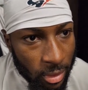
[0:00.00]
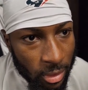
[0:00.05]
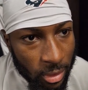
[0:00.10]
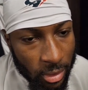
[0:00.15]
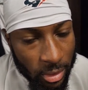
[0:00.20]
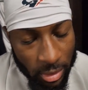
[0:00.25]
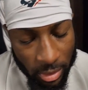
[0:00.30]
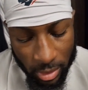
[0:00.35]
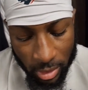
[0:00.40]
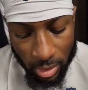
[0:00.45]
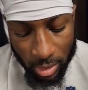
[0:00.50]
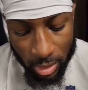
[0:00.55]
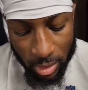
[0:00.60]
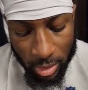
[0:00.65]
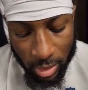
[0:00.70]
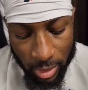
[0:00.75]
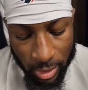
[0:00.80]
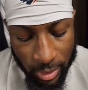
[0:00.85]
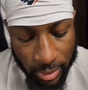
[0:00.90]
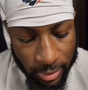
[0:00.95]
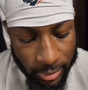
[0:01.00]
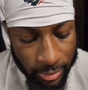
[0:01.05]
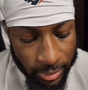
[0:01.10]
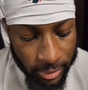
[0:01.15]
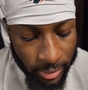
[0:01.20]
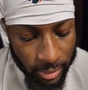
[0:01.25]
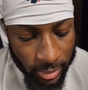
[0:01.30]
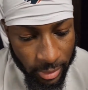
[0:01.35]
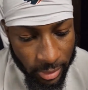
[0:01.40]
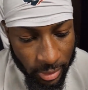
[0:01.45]
unsportsmanlike
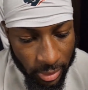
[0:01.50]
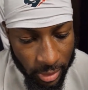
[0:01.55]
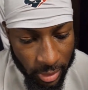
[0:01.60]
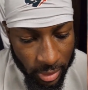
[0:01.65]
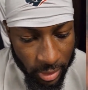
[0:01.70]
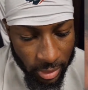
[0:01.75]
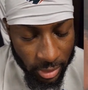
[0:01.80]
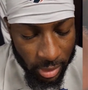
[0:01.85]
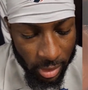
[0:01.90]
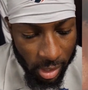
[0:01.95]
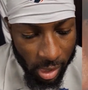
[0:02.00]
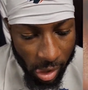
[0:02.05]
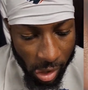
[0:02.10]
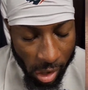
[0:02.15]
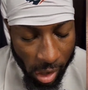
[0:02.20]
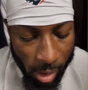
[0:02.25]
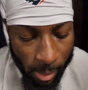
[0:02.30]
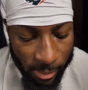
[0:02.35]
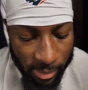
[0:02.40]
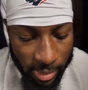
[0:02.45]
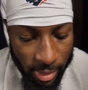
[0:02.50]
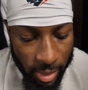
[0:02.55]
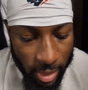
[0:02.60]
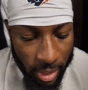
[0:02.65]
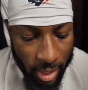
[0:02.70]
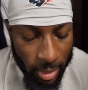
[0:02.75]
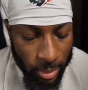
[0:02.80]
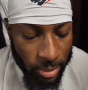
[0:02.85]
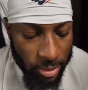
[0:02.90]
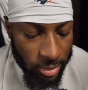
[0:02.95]
conduct penalty against the
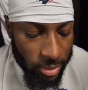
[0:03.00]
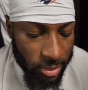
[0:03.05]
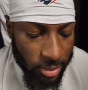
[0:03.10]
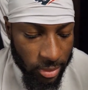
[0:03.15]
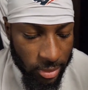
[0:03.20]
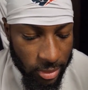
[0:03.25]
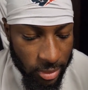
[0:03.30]
Texans.